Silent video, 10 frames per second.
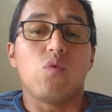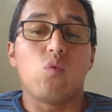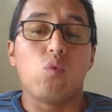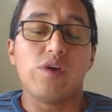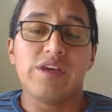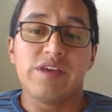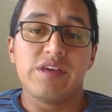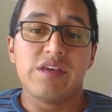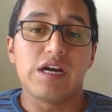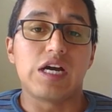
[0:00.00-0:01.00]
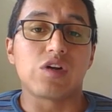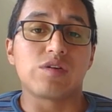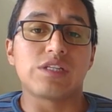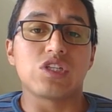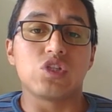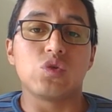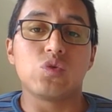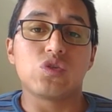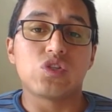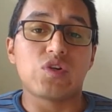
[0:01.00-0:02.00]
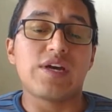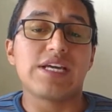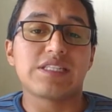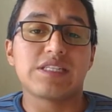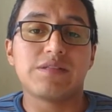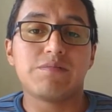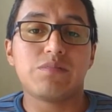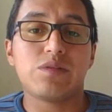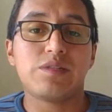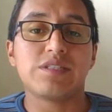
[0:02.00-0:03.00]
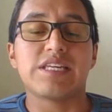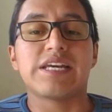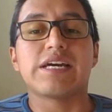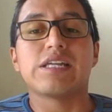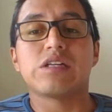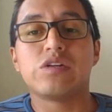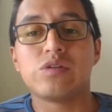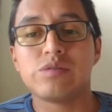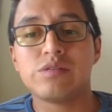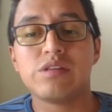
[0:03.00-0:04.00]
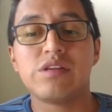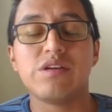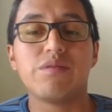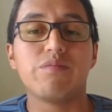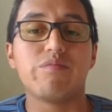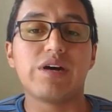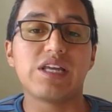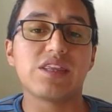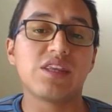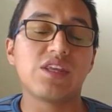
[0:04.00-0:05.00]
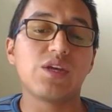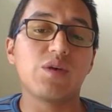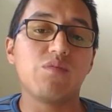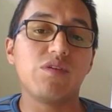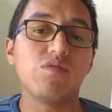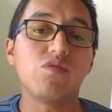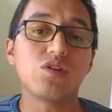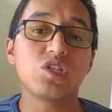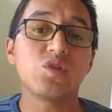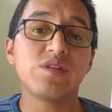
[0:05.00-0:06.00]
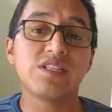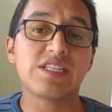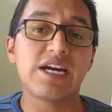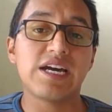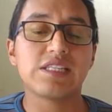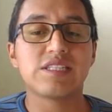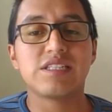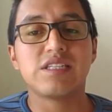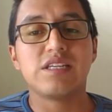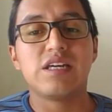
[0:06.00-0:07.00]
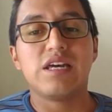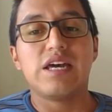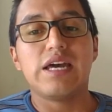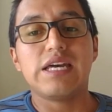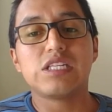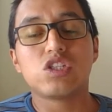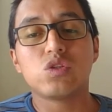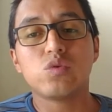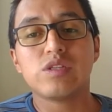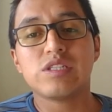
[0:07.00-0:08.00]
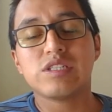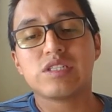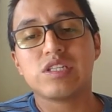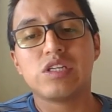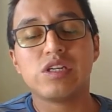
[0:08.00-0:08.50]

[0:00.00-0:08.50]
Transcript: we are gonna do some examples and at home, but before doing that, students,